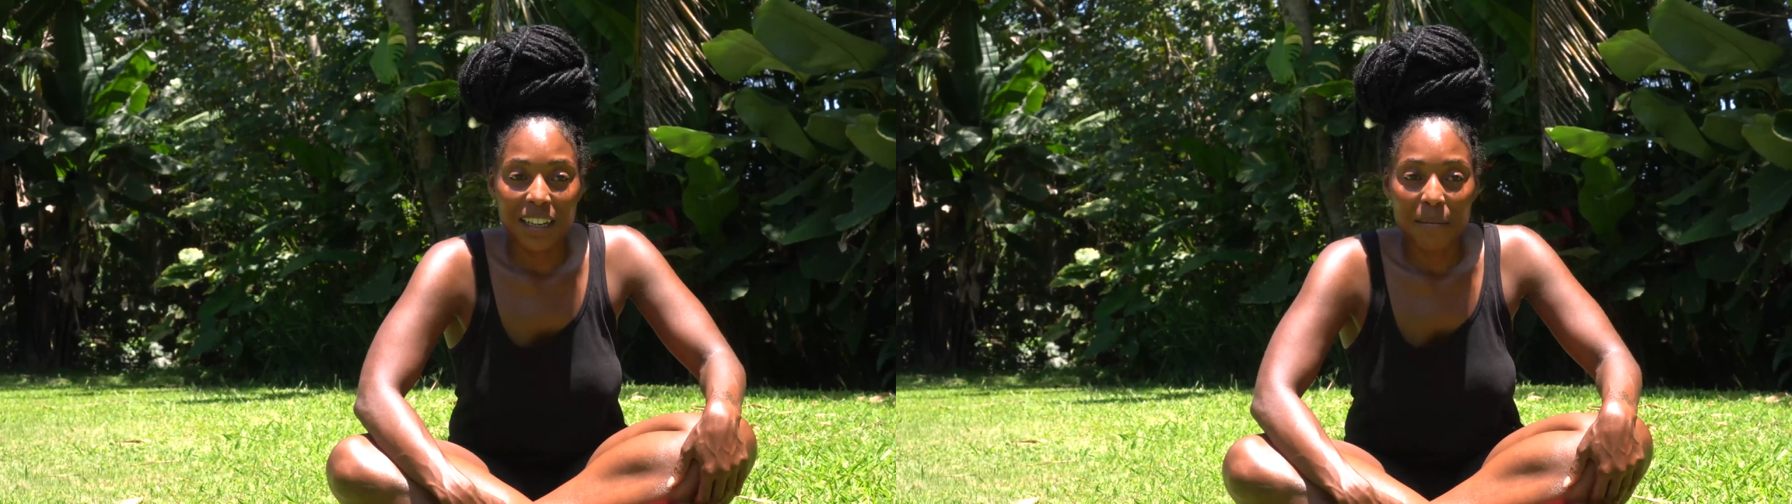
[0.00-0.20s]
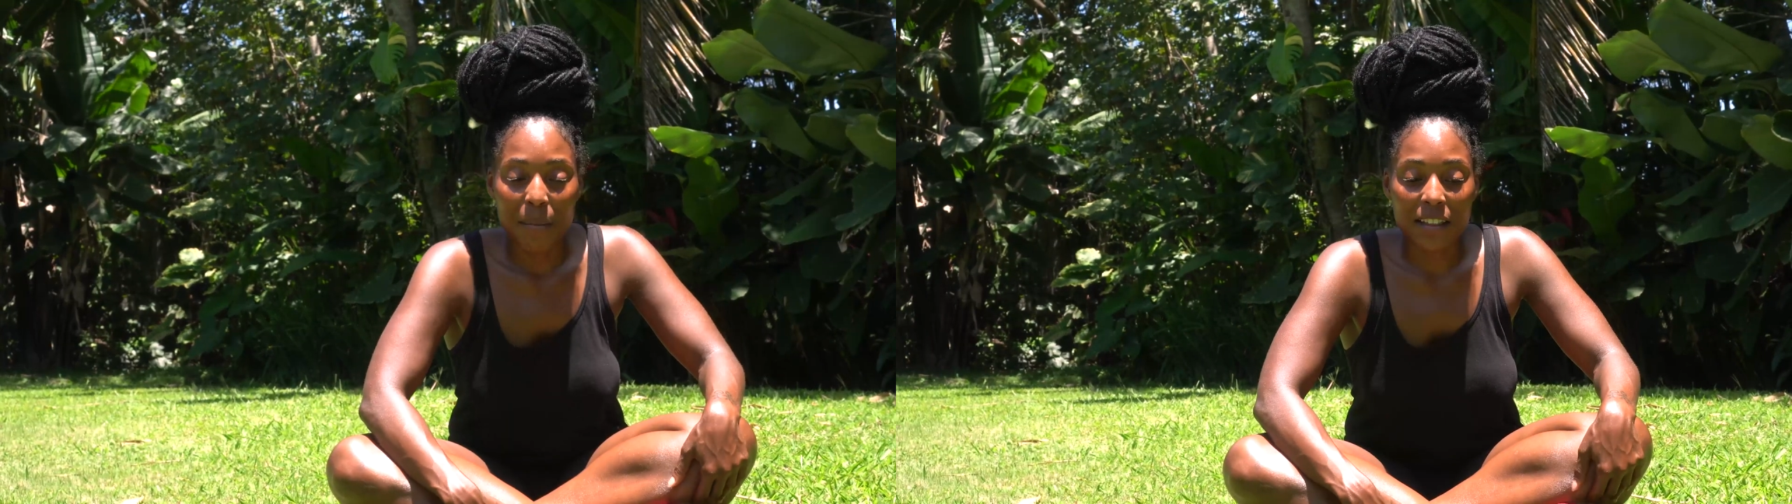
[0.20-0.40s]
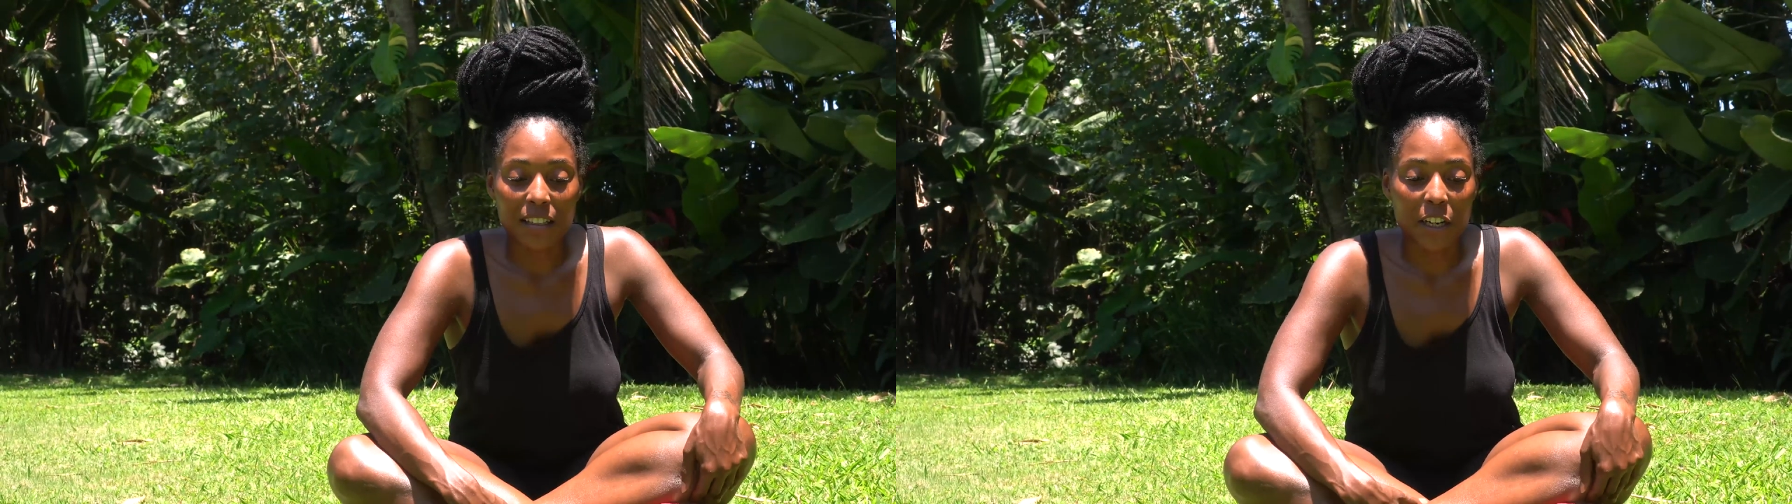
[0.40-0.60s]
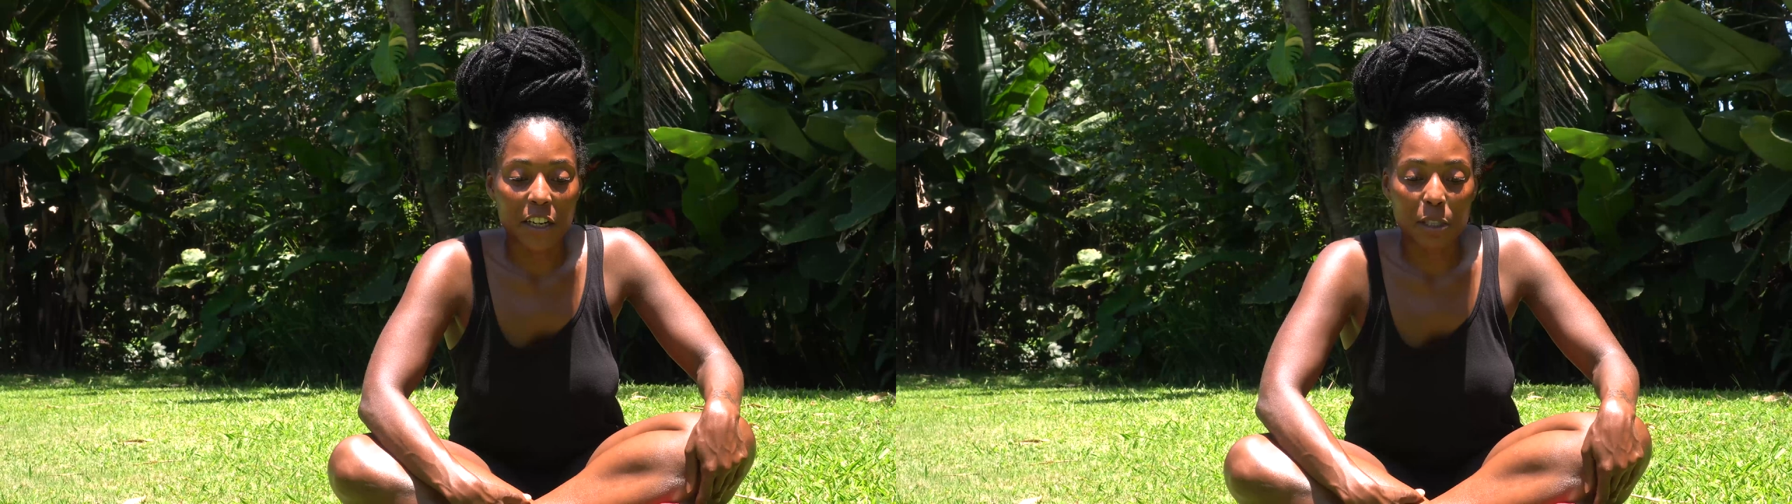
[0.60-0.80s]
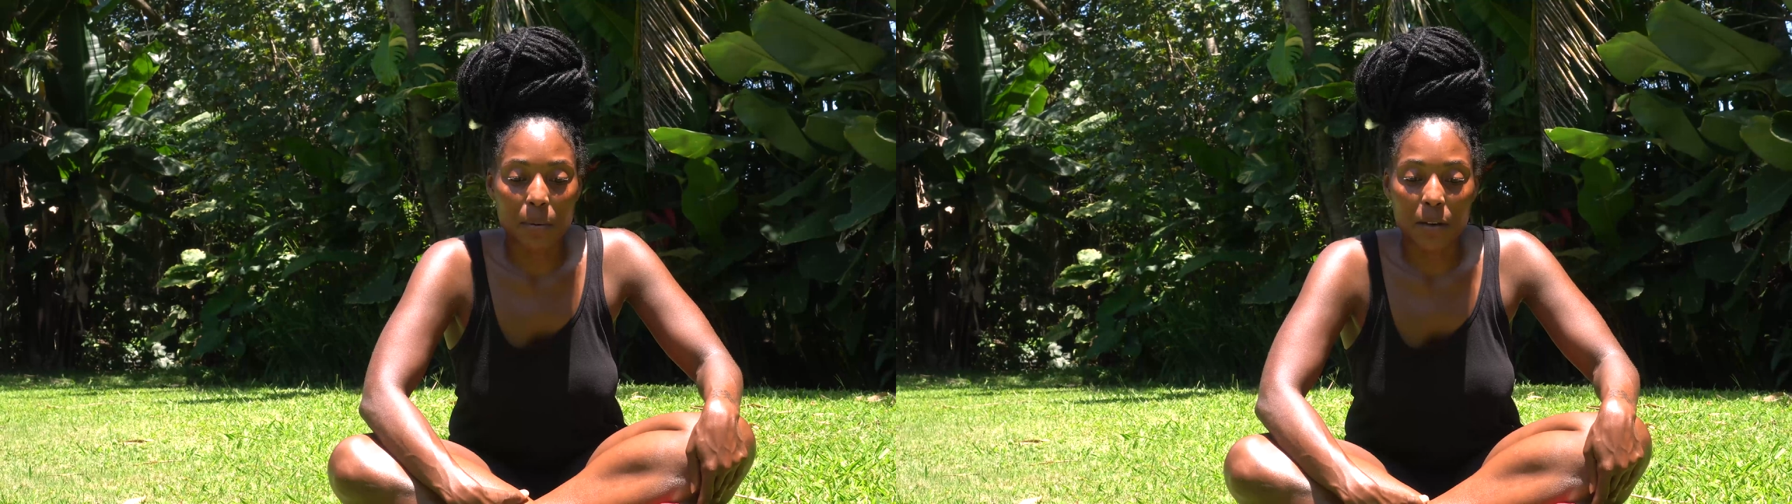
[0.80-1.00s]
Man, the
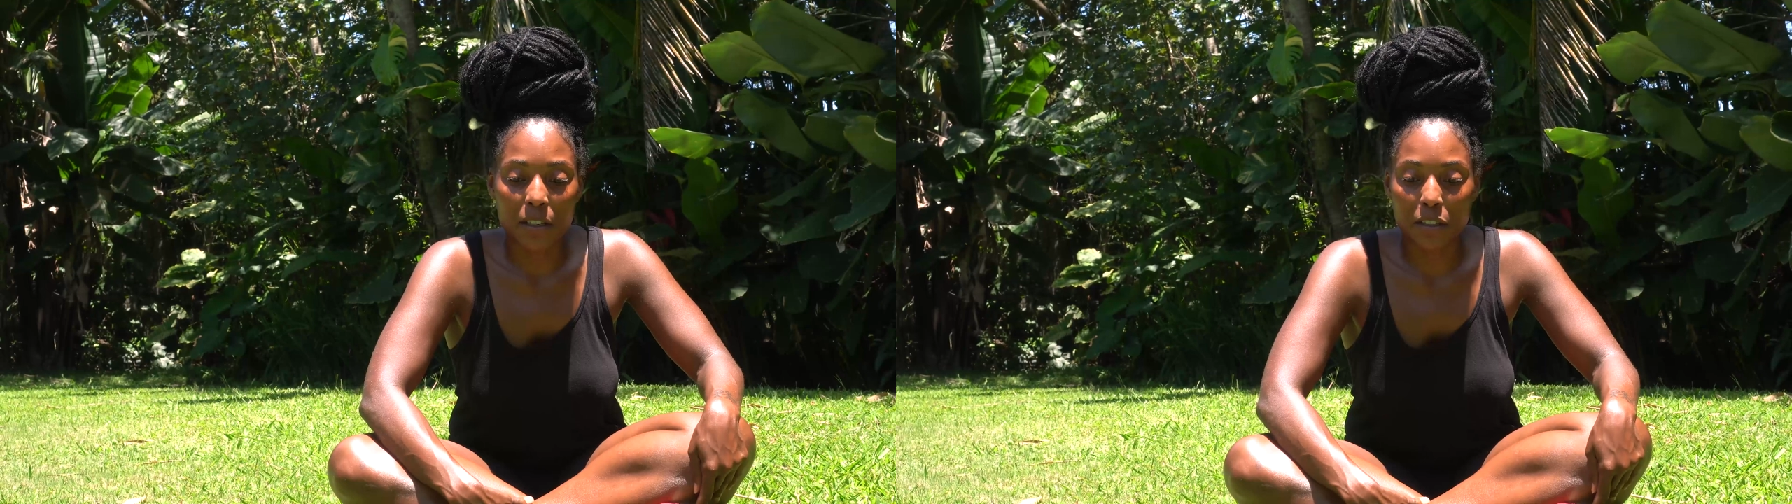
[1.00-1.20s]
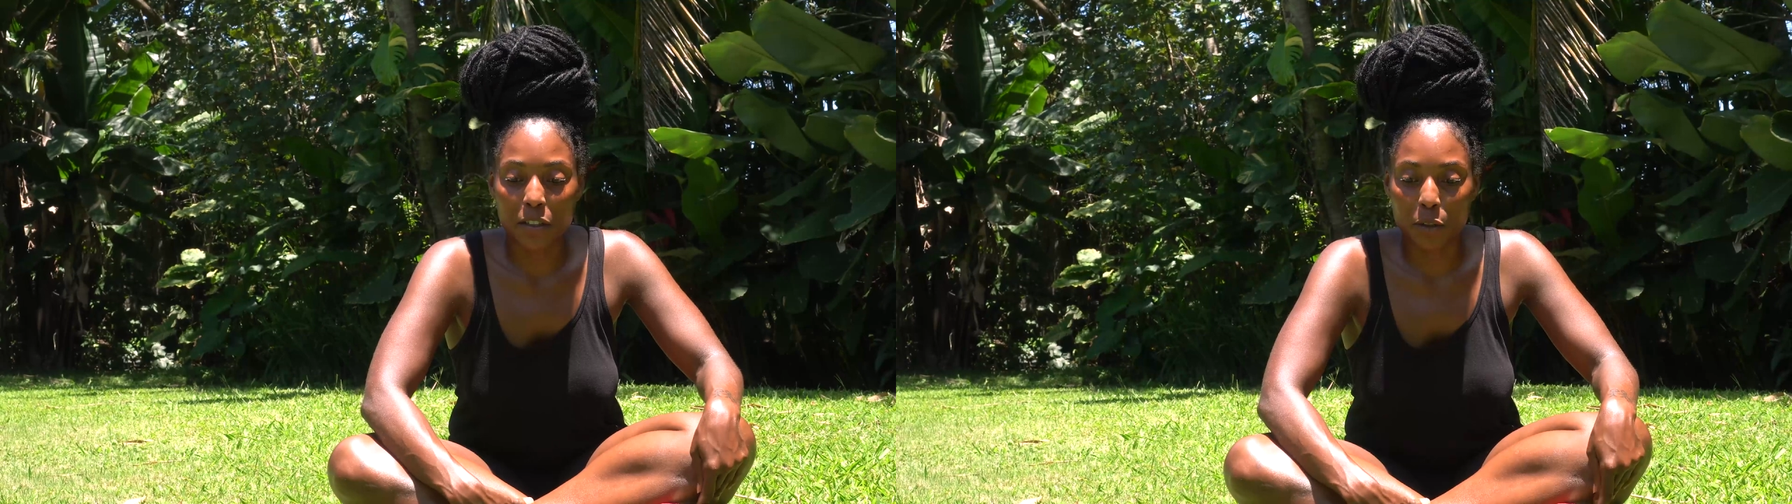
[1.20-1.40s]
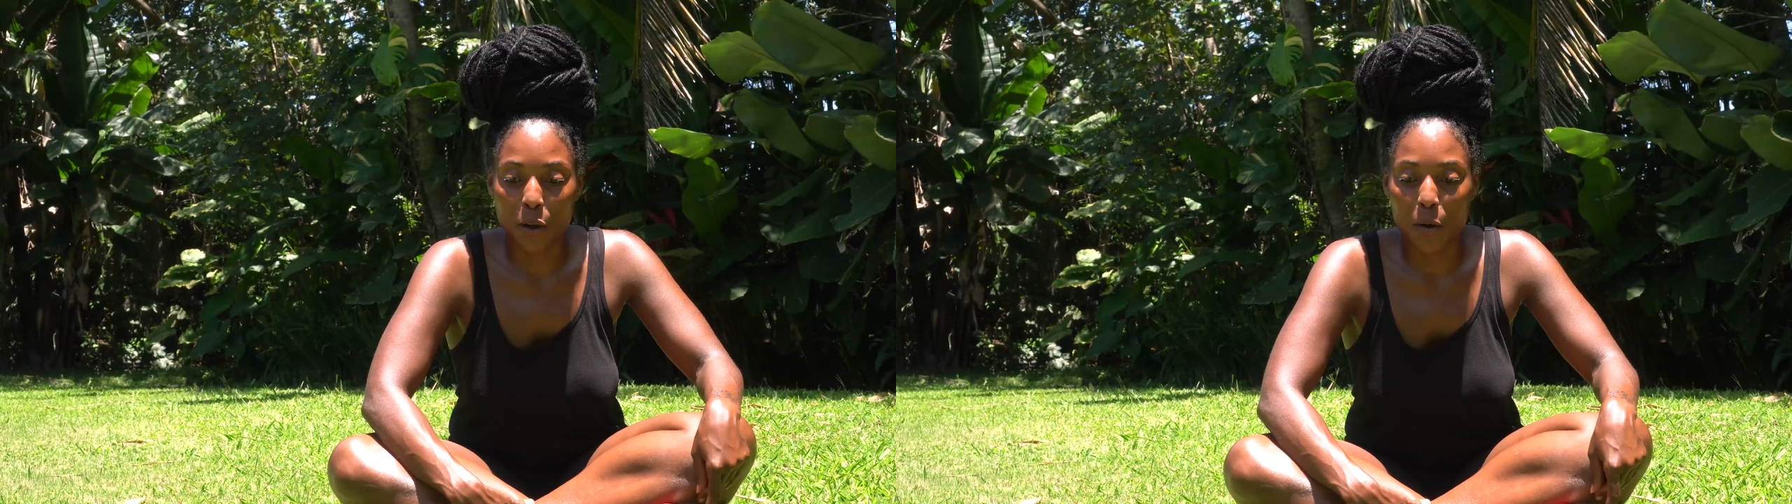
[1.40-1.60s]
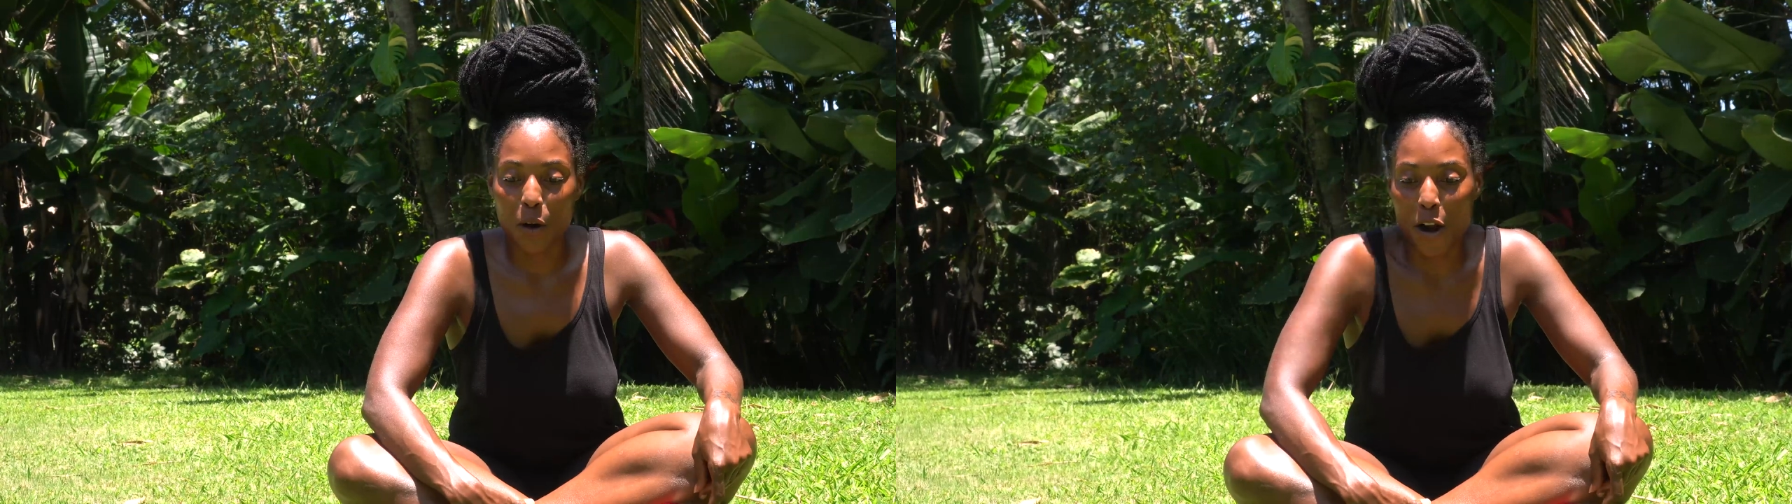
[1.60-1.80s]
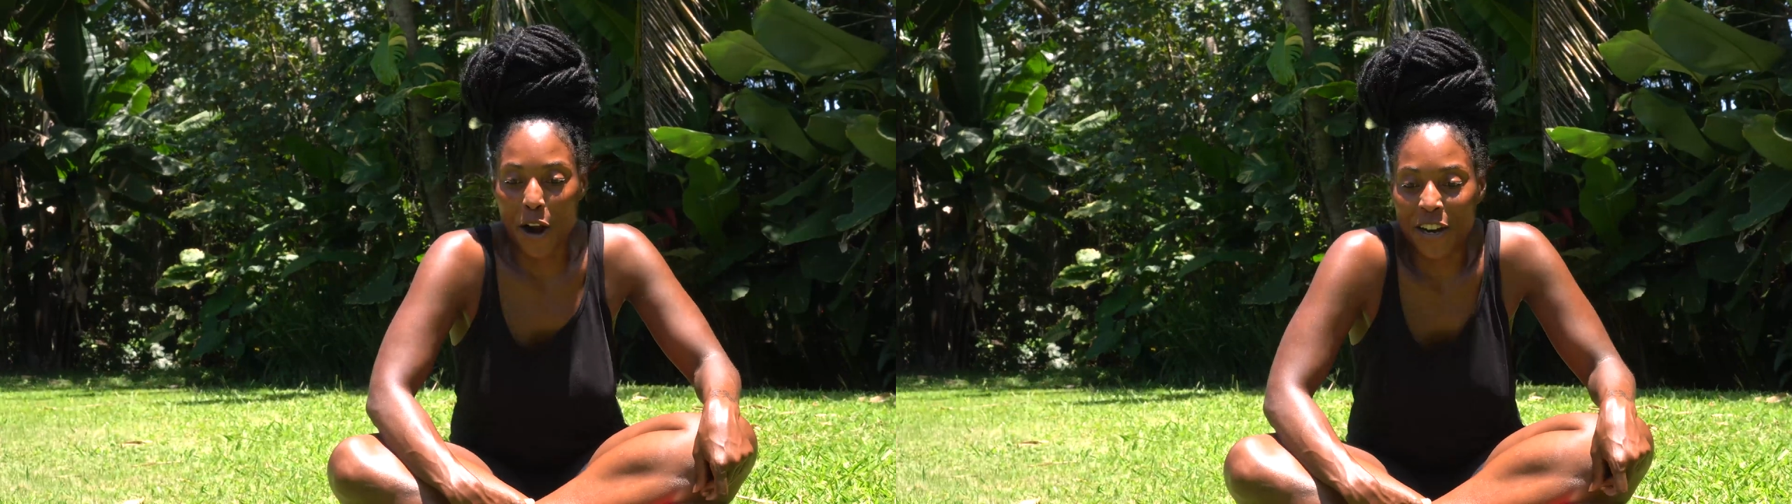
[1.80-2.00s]
Turkish bow is so
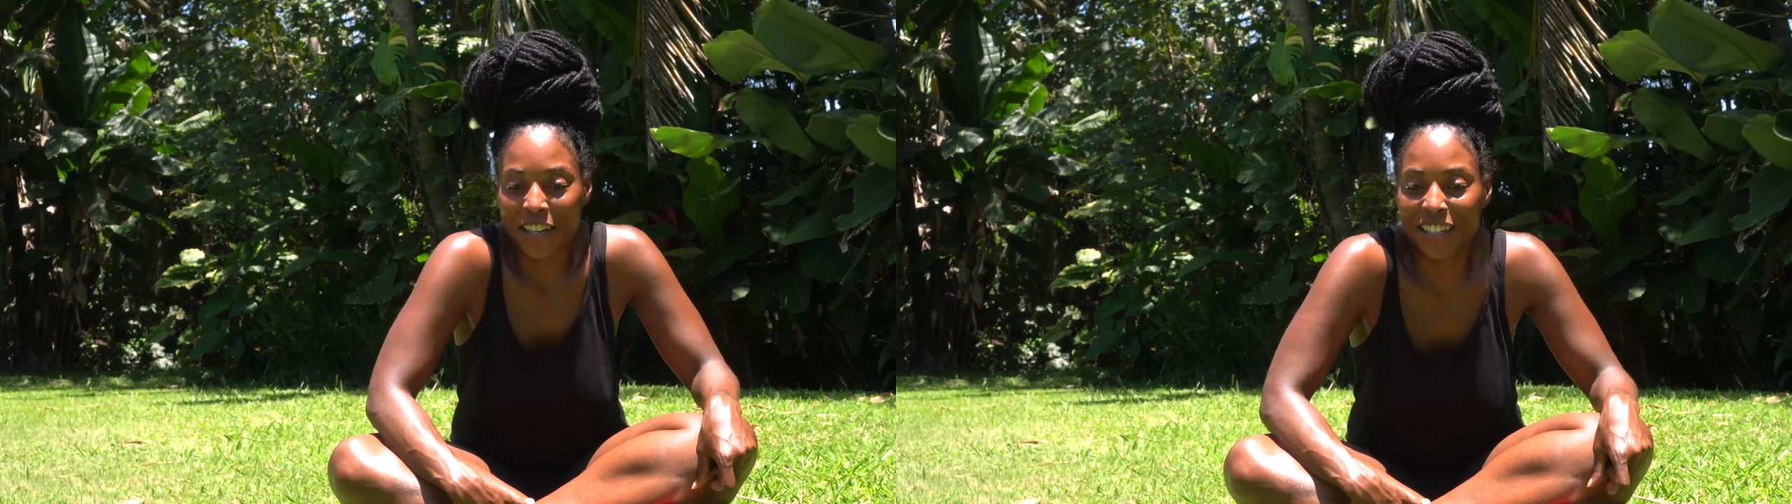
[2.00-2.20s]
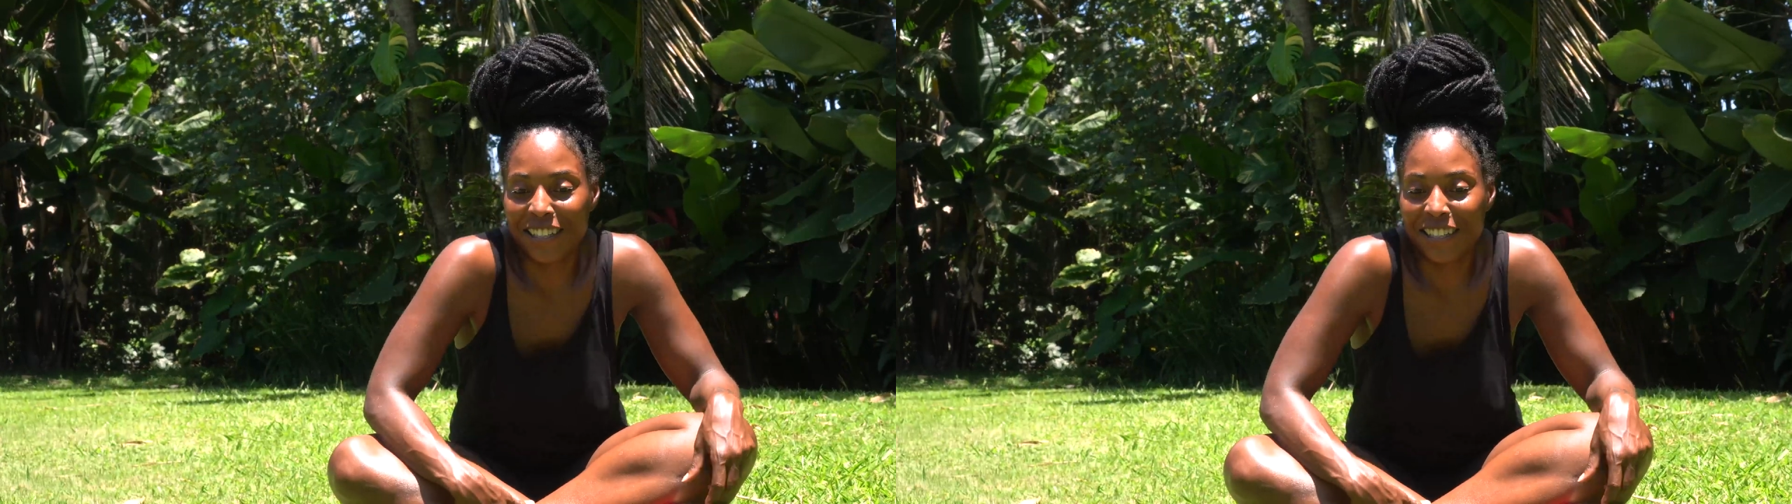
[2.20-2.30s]
hard.